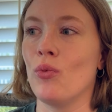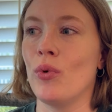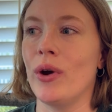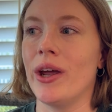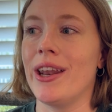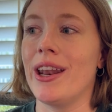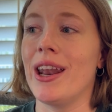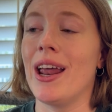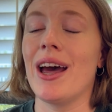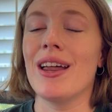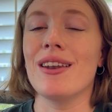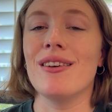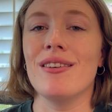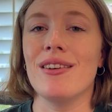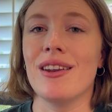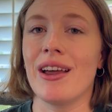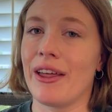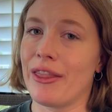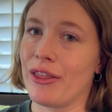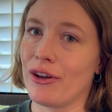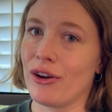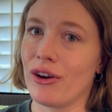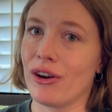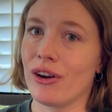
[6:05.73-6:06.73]
win
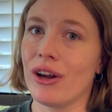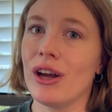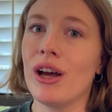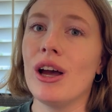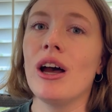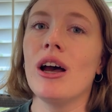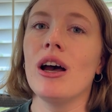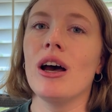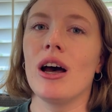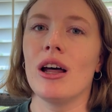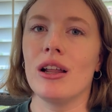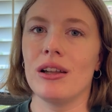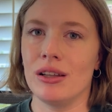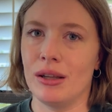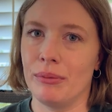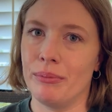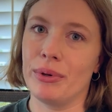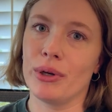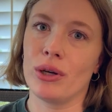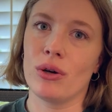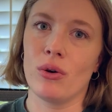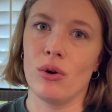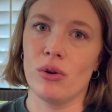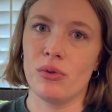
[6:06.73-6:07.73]
another
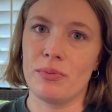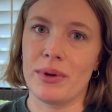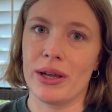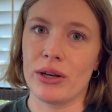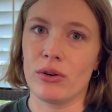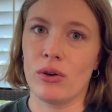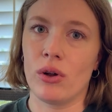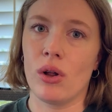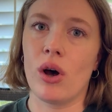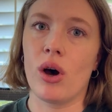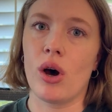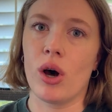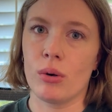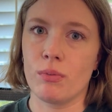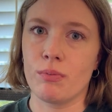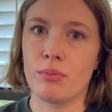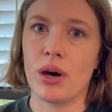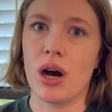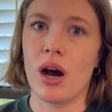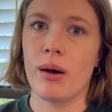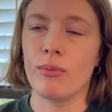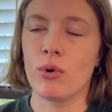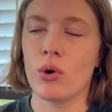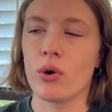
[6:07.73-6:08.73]
Olympic gold medal on
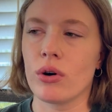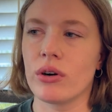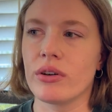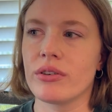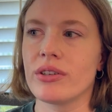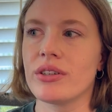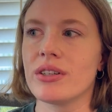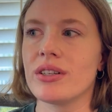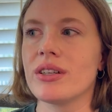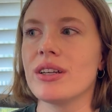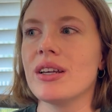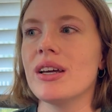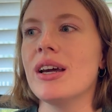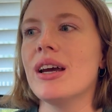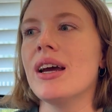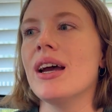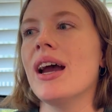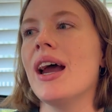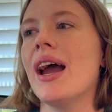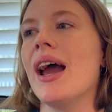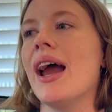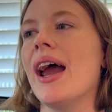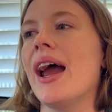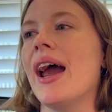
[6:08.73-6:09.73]
pommel horse.
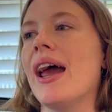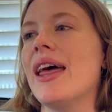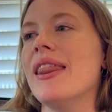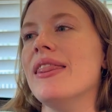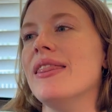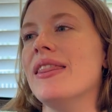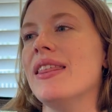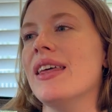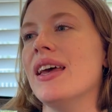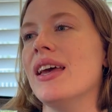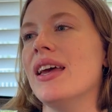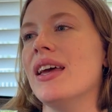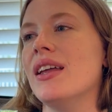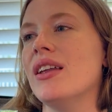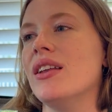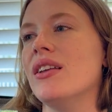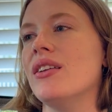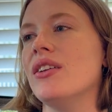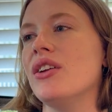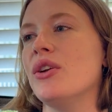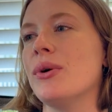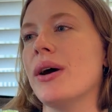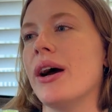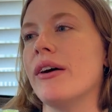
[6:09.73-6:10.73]
And
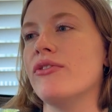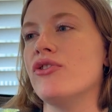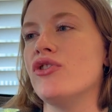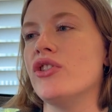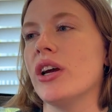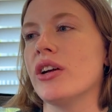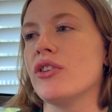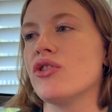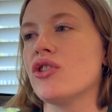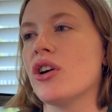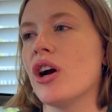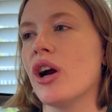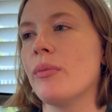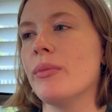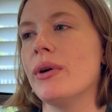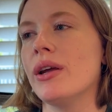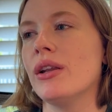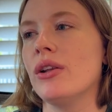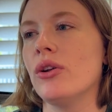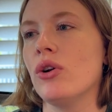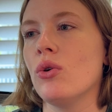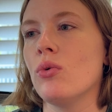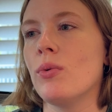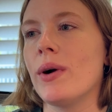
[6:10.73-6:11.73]
then you have Jake
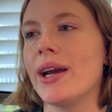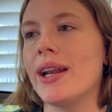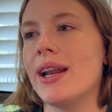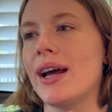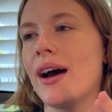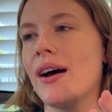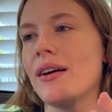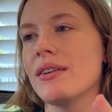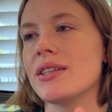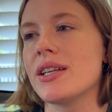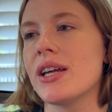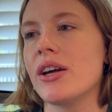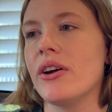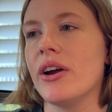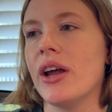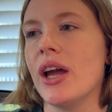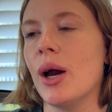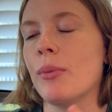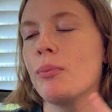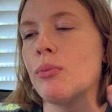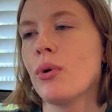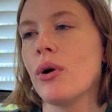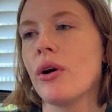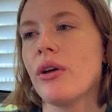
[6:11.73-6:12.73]
Jarman, Luke Whitehouse, Harry
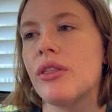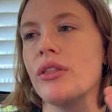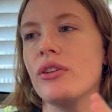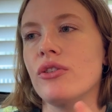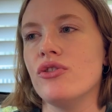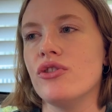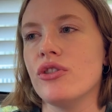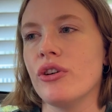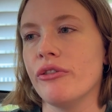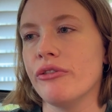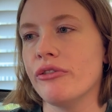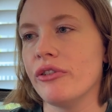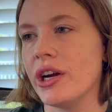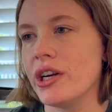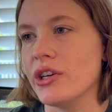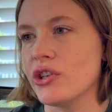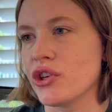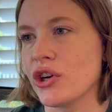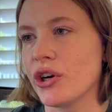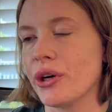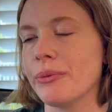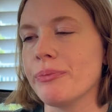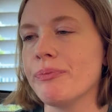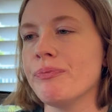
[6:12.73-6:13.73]
Hepworth, Joe
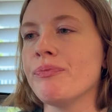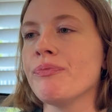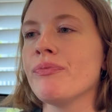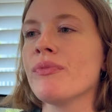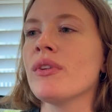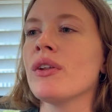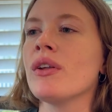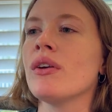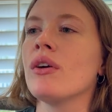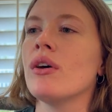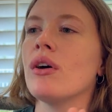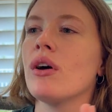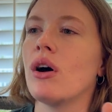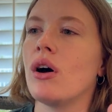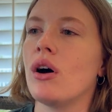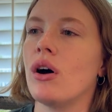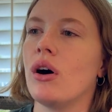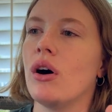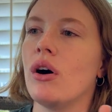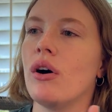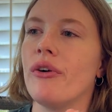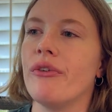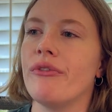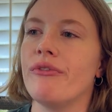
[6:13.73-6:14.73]
Frazier,
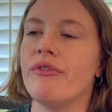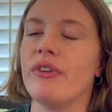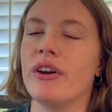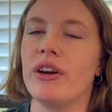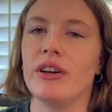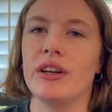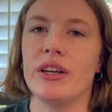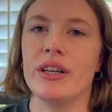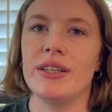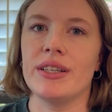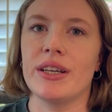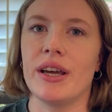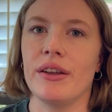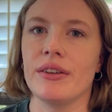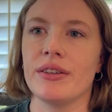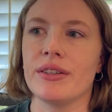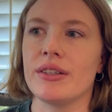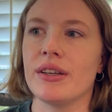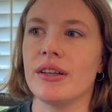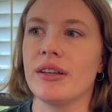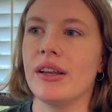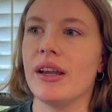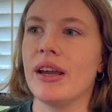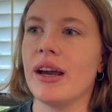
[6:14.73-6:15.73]
all very
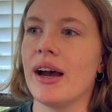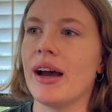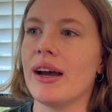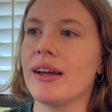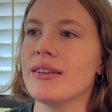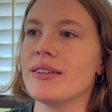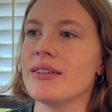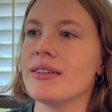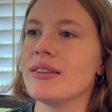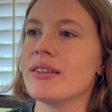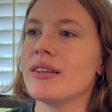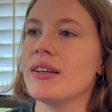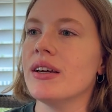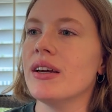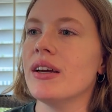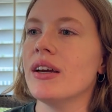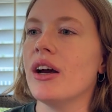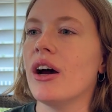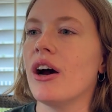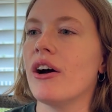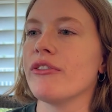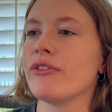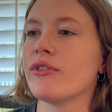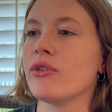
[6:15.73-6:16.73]
talented guys.
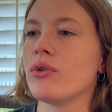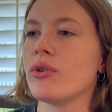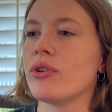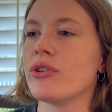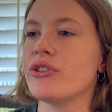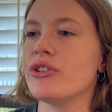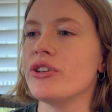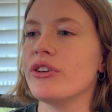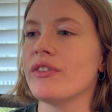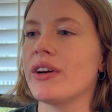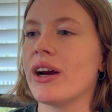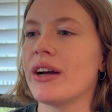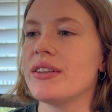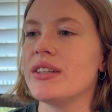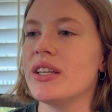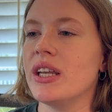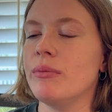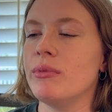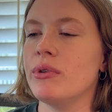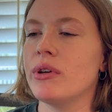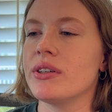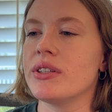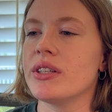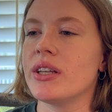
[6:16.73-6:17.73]
Of course, you've got Team
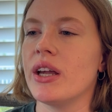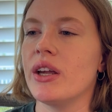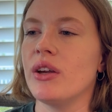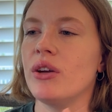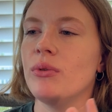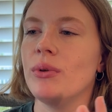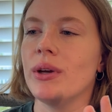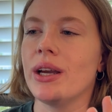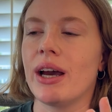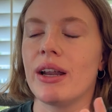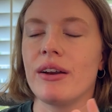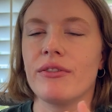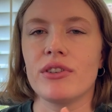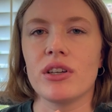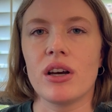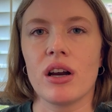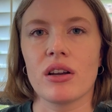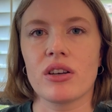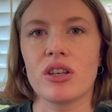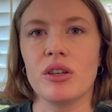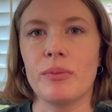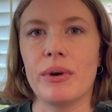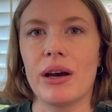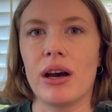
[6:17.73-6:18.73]
USA, who we kind of
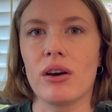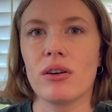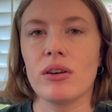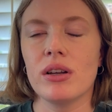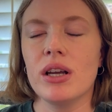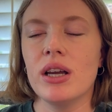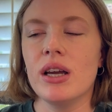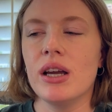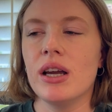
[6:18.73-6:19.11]
talked about